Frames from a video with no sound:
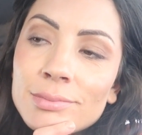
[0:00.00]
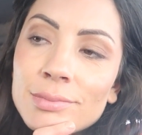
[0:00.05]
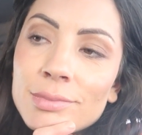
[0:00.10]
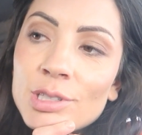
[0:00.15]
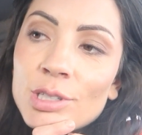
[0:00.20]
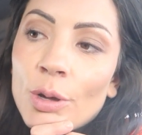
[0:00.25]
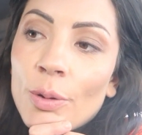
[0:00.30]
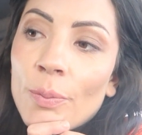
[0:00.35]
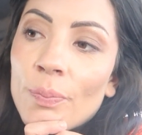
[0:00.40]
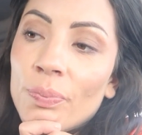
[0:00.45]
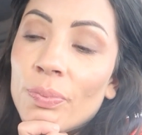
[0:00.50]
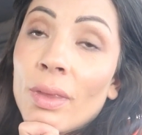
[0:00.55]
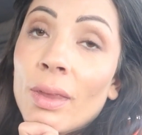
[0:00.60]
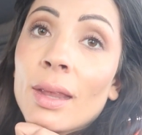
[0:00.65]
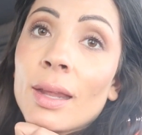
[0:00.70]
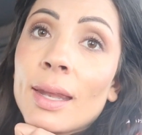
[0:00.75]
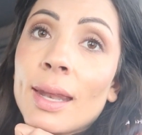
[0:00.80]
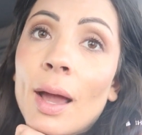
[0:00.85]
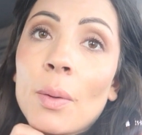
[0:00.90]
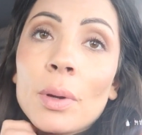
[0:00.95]
So
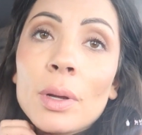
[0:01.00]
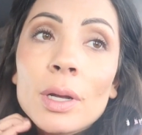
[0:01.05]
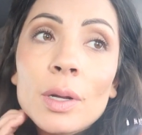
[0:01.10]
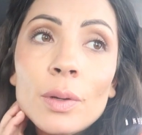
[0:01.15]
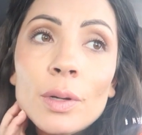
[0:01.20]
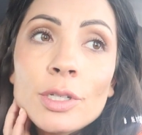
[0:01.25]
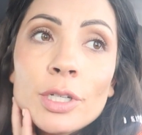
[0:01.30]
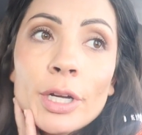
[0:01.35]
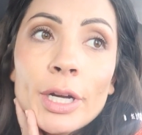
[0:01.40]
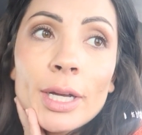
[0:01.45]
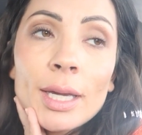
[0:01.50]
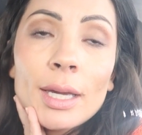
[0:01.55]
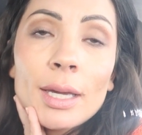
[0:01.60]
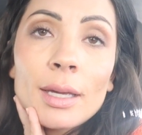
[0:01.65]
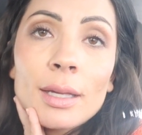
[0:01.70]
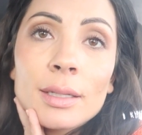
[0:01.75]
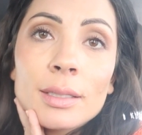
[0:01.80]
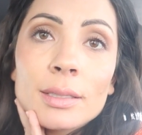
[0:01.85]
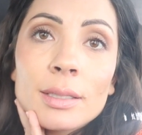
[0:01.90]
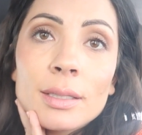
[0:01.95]
now we're gonna go to
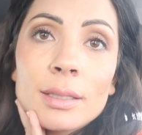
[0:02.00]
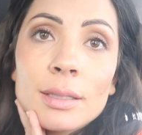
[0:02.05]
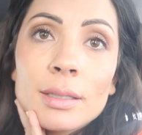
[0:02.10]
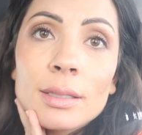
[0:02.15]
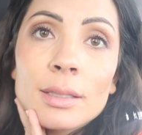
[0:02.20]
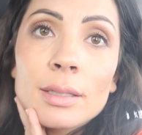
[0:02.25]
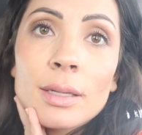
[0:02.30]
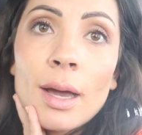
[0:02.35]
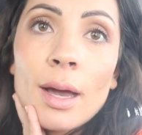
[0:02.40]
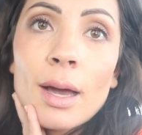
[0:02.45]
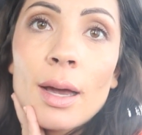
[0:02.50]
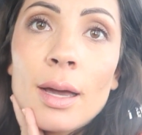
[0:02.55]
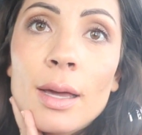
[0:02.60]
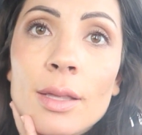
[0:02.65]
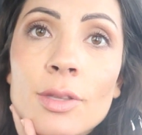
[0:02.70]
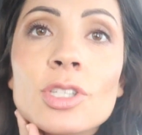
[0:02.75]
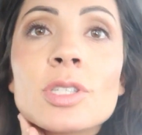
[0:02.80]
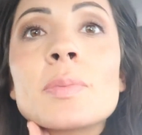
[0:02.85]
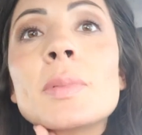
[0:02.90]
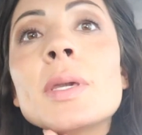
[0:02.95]
Target, uh,
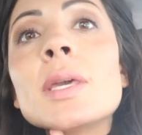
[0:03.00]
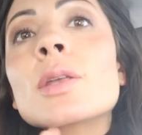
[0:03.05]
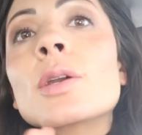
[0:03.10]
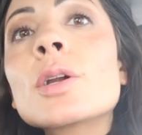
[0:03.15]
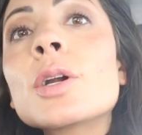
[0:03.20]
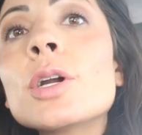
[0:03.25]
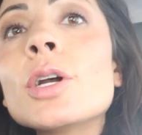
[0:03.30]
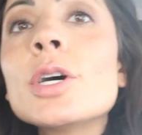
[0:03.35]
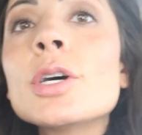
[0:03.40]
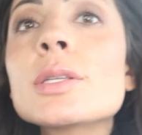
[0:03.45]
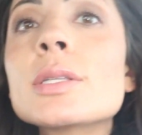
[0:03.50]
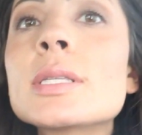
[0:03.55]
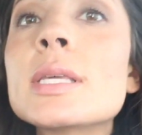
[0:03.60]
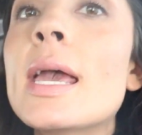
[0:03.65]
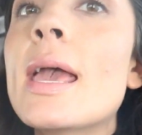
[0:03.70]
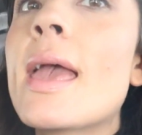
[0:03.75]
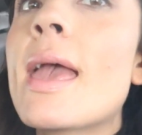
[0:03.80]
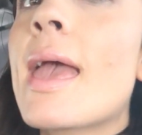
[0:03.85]
just me and the girls,